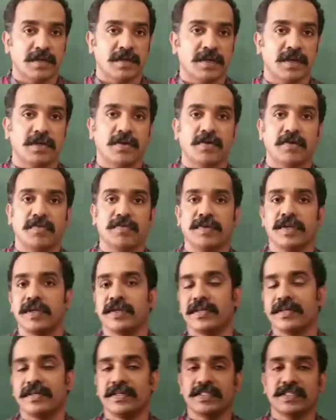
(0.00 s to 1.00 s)
and all
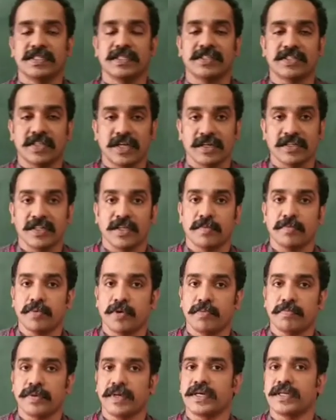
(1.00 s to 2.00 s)
we discussed, and their
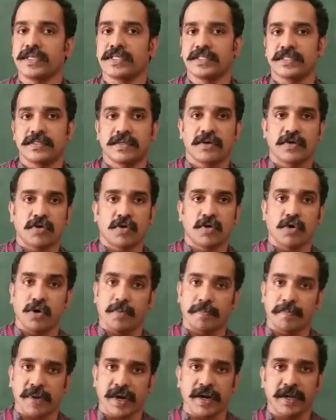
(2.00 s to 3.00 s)
properties,
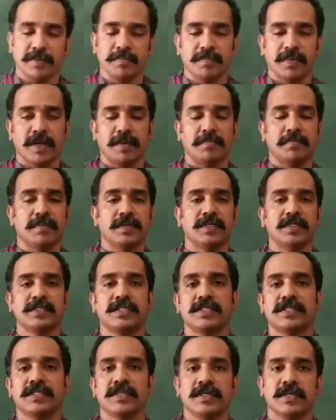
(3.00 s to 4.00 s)
co-prime
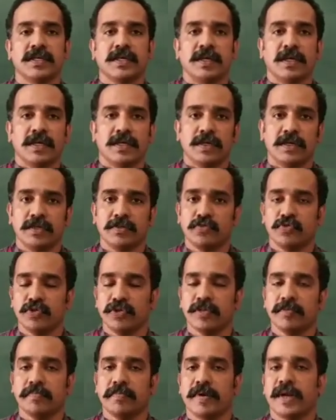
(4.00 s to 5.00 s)
numbers,
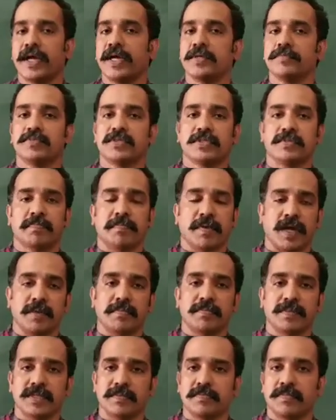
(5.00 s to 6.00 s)
twin primes,
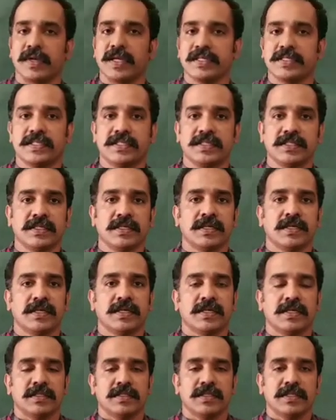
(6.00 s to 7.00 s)
prime triplets,
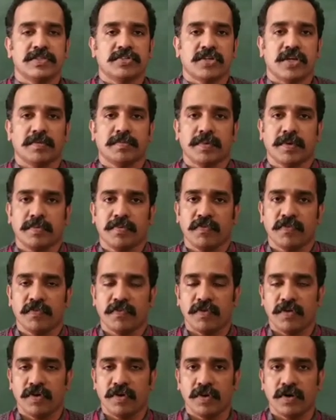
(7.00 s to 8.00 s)
these type of
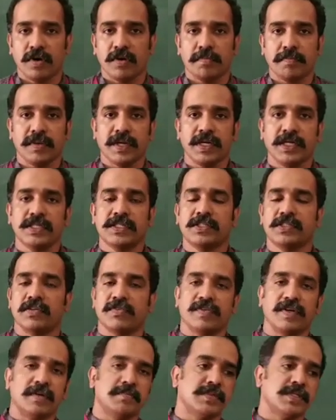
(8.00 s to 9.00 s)
all pairs
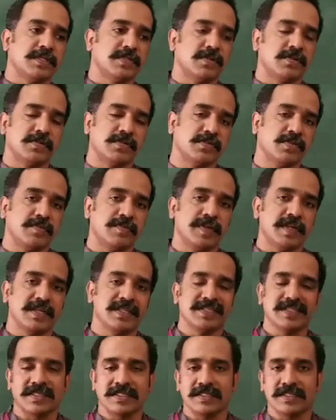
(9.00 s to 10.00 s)
of numbers also we
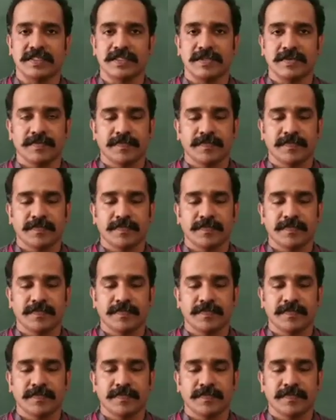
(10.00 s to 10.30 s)
discussed.